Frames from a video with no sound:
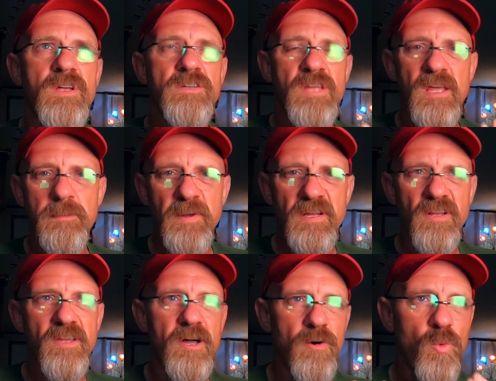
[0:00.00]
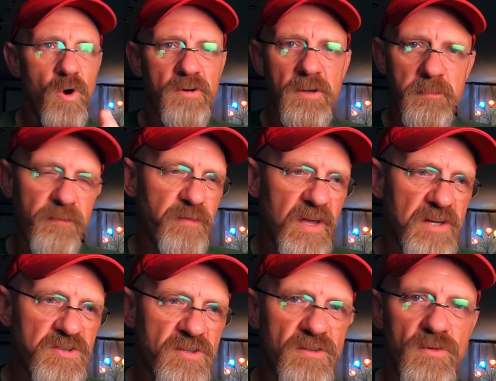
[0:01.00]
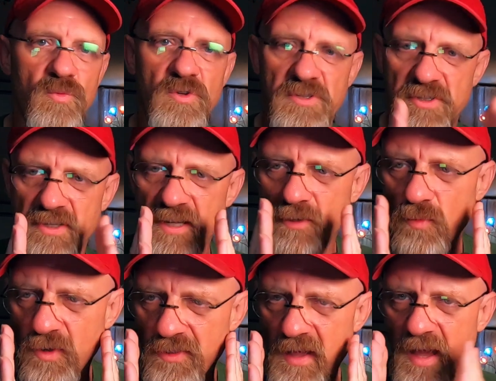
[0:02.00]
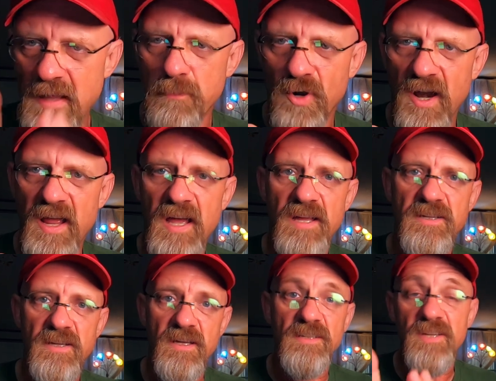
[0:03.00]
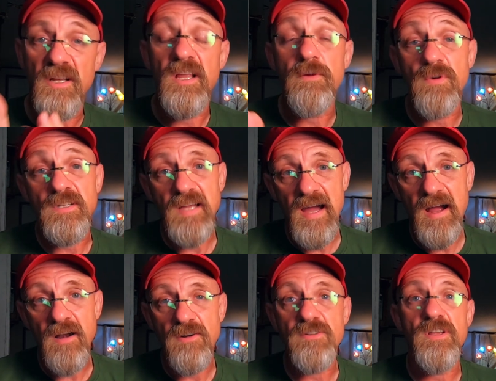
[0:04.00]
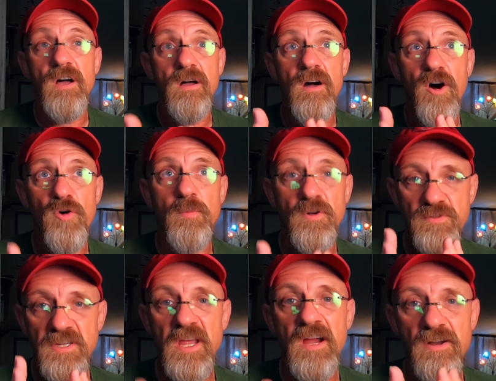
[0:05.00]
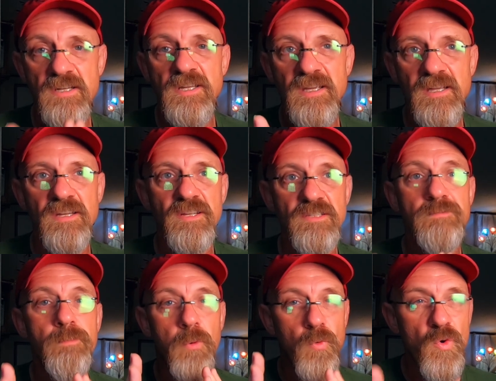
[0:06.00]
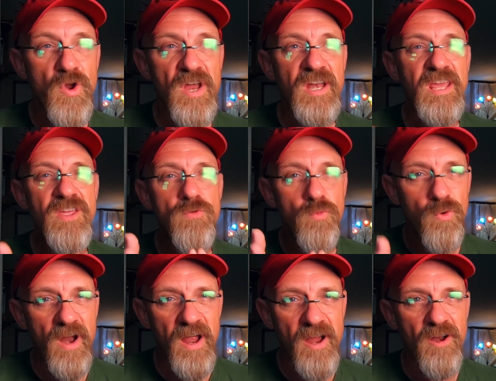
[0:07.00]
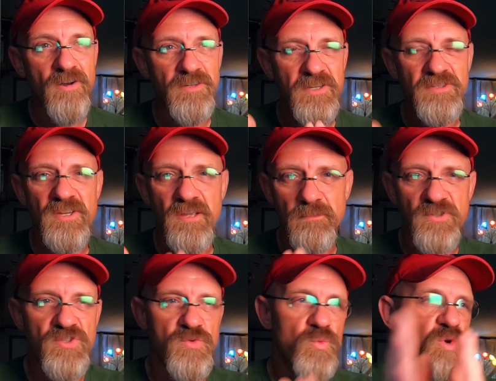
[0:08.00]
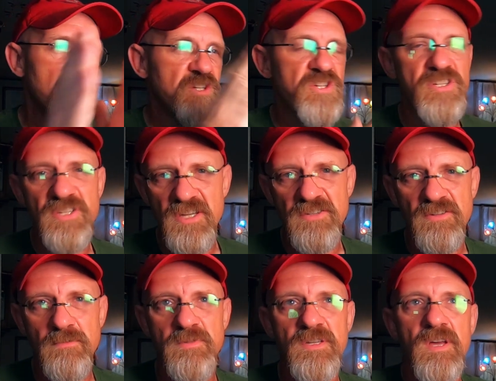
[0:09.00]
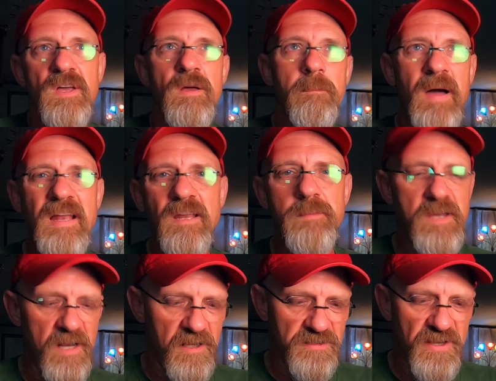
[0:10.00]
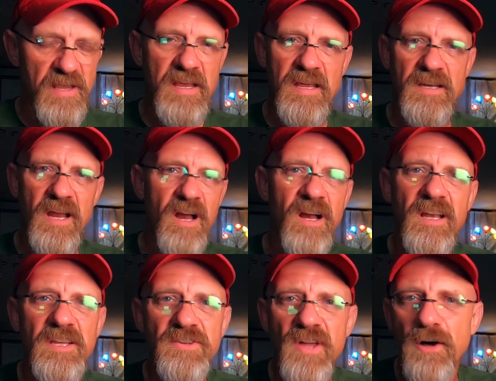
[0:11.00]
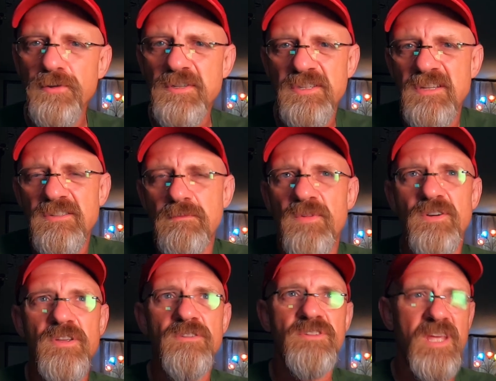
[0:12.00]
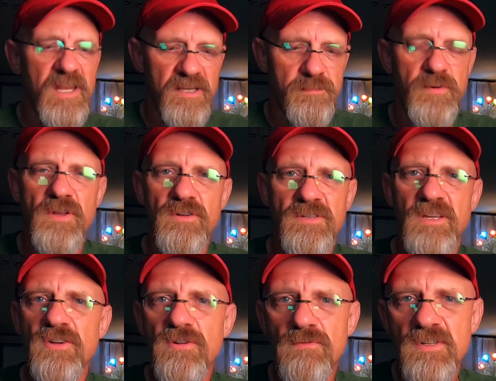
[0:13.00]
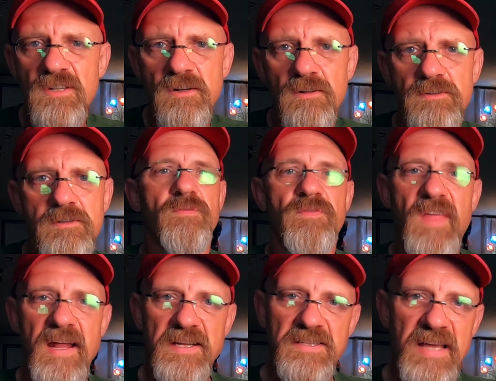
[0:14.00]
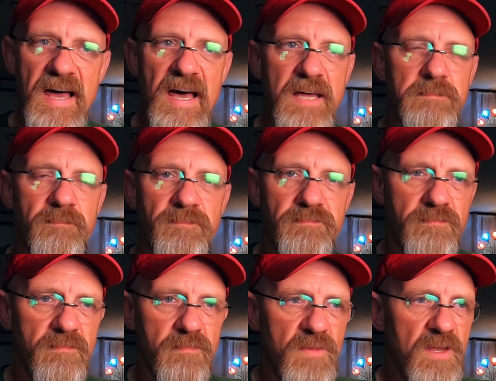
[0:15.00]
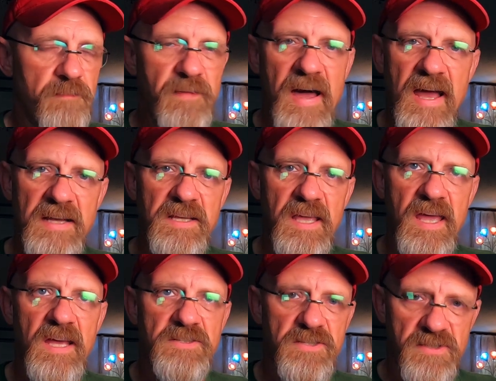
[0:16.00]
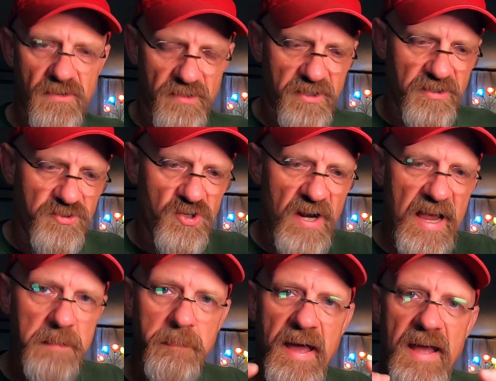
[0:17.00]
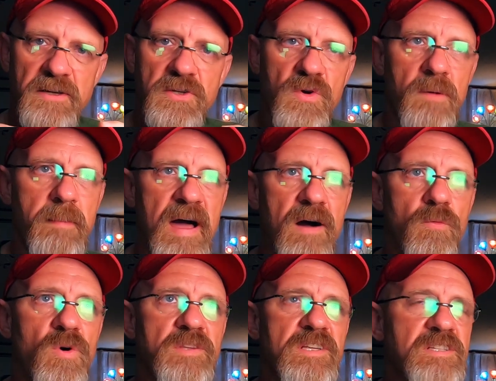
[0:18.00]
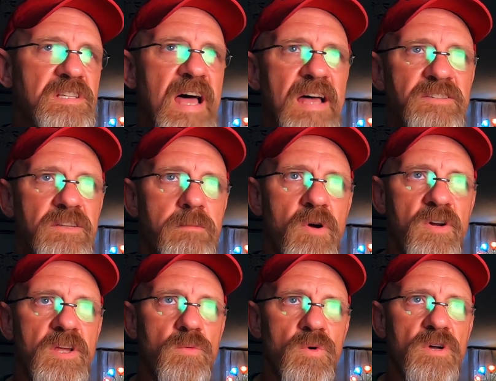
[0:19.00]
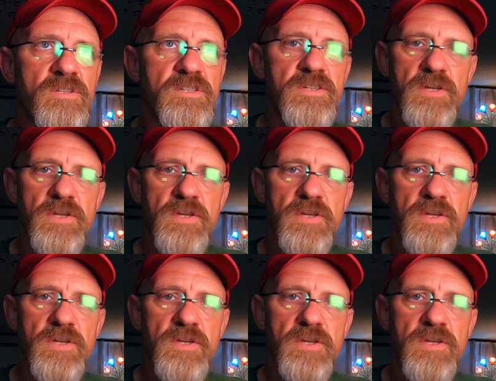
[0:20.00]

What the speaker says: Typically, a working professional will stick with a brand until he retires, almost guaranteed. It's pretty rare to see them switch systems, mainly because they inherently know the system they're using and it's producing good results. That aside, if I had to guess, it's going to contract back to about what the size of the market was in